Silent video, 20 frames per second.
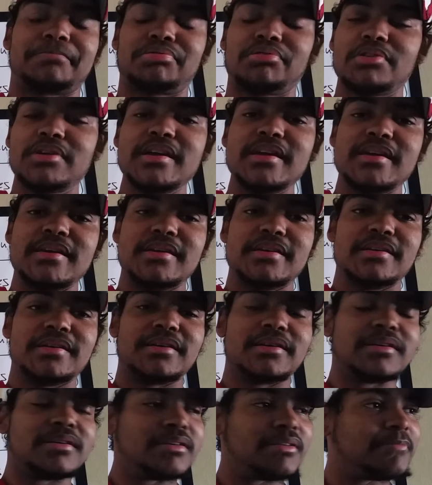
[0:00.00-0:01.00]

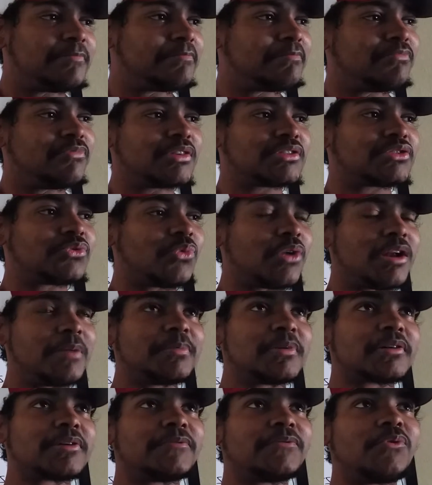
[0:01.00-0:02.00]
what's the word
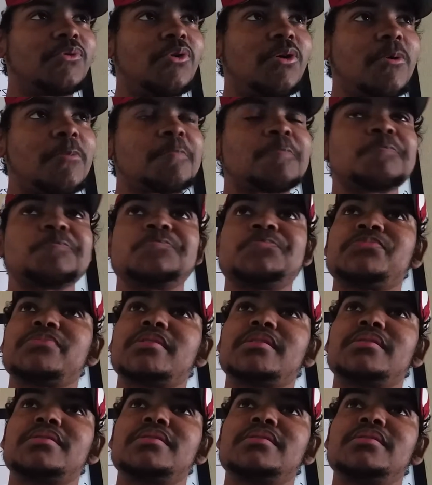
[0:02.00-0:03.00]
I'm looking for?
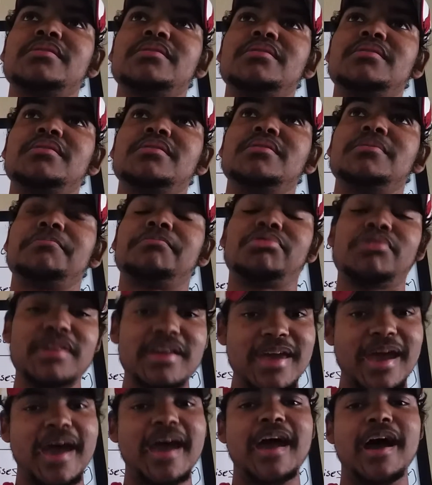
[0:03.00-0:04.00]

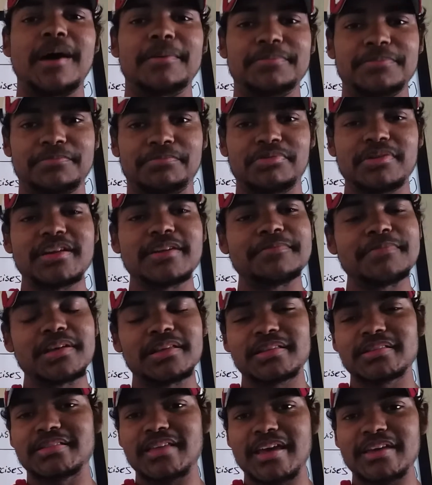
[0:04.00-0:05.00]

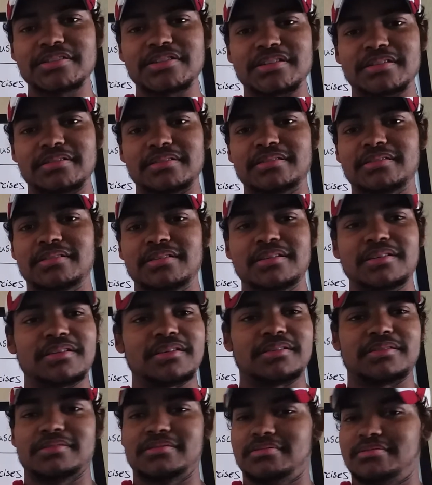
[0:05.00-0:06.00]
Prehabilitation.
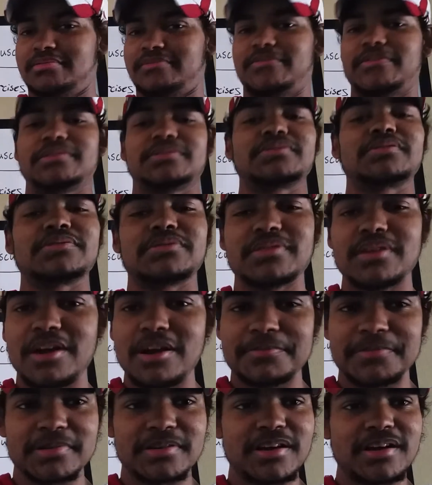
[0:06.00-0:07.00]
Physical
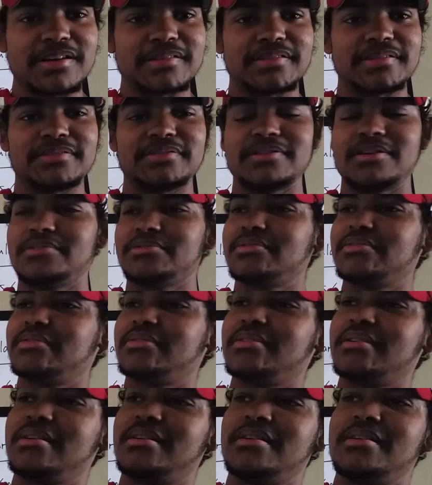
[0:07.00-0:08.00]
therapy does it,
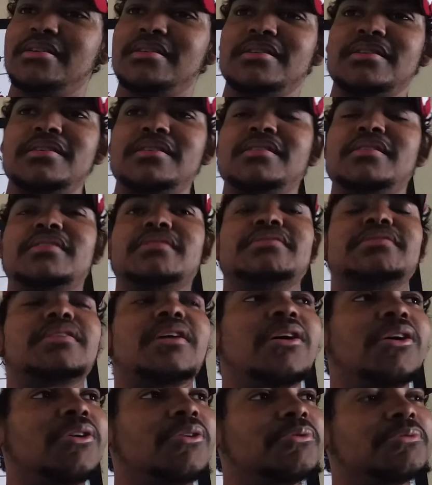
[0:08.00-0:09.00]

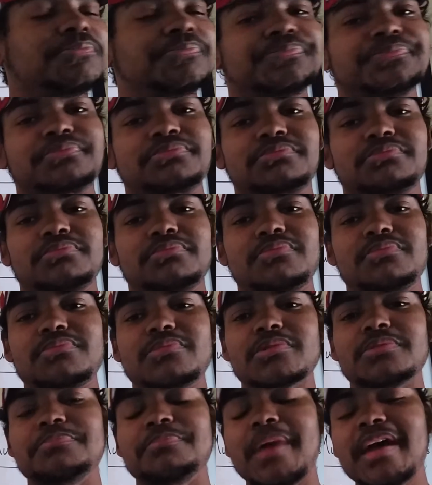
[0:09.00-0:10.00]
So
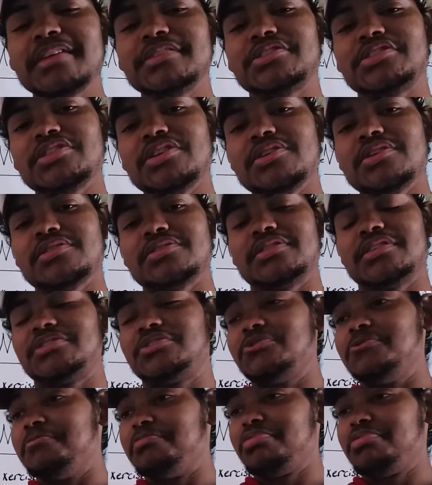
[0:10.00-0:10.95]
make sure that you